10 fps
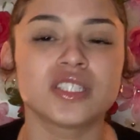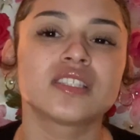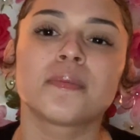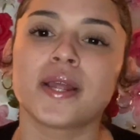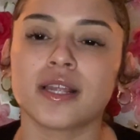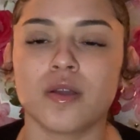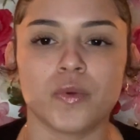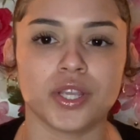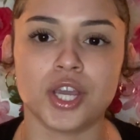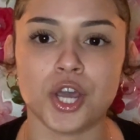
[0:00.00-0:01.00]
just depending on
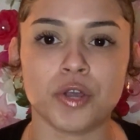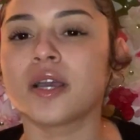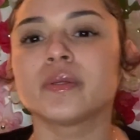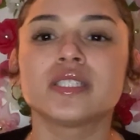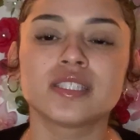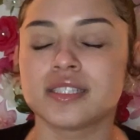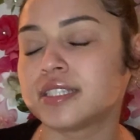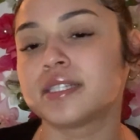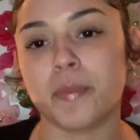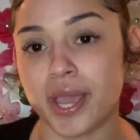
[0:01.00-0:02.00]
where you go. No, it
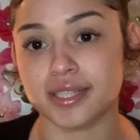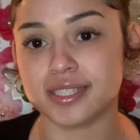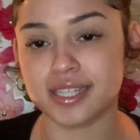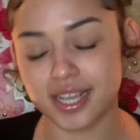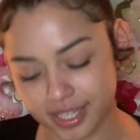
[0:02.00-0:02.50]
just depends.